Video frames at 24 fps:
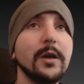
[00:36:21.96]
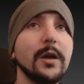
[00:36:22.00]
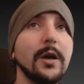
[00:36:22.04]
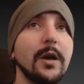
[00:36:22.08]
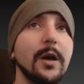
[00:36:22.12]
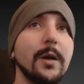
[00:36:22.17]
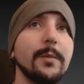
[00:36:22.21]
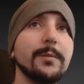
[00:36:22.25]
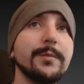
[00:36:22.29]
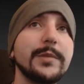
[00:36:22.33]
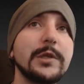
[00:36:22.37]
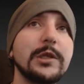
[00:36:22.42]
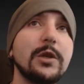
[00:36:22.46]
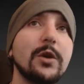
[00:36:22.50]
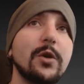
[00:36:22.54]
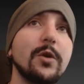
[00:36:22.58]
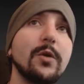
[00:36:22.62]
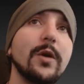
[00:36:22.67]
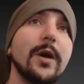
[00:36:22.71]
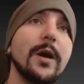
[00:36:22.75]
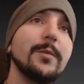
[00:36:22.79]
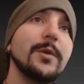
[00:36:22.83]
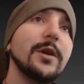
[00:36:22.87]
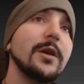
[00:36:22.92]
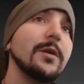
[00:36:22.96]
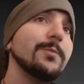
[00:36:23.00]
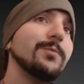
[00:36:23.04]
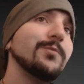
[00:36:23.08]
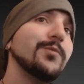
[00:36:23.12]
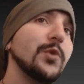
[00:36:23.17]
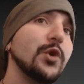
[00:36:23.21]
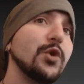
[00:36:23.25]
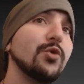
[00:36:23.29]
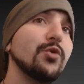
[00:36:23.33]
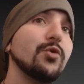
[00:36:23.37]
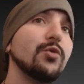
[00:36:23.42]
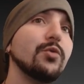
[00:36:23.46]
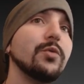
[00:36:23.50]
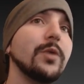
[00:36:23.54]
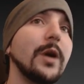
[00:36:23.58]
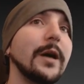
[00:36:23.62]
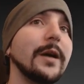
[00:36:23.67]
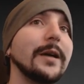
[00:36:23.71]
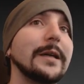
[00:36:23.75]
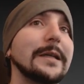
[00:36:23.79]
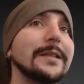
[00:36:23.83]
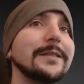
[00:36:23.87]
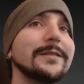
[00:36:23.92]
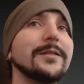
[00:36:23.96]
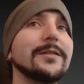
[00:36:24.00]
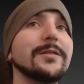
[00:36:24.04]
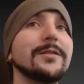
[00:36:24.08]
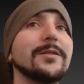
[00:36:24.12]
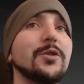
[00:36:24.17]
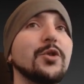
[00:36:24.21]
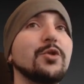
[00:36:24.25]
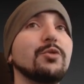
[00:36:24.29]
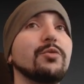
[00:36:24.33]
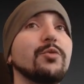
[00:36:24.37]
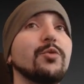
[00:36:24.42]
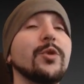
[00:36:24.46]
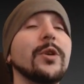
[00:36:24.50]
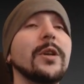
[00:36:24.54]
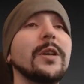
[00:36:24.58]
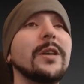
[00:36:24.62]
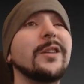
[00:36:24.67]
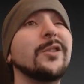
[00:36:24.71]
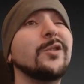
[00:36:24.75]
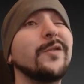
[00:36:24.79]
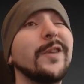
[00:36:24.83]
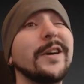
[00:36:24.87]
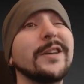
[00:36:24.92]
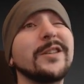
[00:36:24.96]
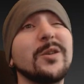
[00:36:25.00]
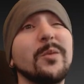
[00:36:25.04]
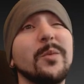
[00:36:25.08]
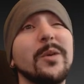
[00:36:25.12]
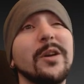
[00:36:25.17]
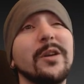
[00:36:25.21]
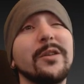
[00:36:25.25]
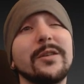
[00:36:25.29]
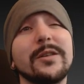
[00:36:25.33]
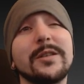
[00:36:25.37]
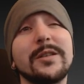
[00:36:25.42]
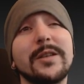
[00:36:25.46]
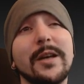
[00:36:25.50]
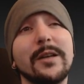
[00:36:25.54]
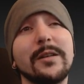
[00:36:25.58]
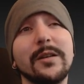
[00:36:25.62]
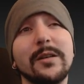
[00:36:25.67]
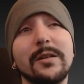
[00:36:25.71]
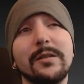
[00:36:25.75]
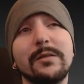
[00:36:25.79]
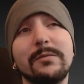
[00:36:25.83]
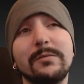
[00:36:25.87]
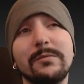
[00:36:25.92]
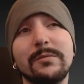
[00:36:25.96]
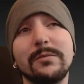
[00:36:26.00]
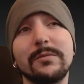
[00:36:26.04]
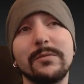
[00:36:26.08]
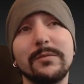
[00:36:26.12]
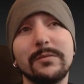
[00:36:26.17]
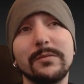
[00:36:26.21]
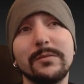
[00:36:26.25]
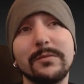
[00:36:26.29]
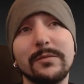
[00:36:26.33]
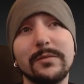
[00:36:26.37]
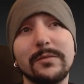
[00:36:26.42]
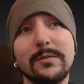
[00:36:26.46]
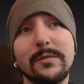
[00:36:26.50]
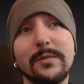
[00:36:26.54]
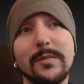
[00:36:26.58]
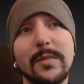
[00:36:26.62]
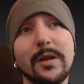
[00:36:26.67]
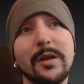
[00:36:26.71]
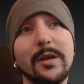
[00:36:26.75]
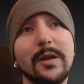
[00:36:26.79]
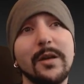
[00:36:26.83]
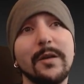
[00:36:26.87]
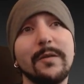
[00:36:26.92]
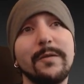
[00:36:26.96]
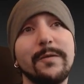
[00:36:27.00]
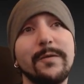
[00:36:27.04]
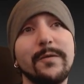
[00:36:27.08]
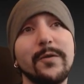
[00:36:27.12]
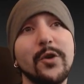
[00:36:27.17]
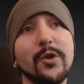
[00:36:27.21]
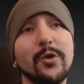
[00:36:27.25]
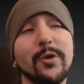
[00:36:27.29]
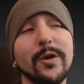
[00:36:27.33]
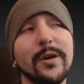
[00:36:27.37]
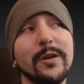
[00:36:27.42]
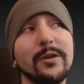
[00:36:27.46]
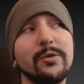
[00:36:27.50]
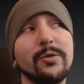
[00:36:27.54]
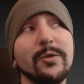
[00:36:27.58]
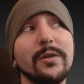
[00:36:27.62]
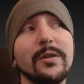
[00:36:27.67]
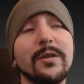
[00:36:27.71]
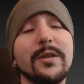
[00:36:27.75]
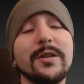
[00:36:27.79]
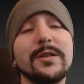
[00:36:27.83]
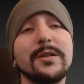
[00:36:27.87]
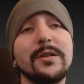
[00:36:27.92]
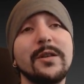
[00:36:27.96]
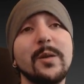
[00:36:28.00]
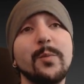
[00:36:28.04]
So I mean, you really need to find somebody understanding if you're into it this deep.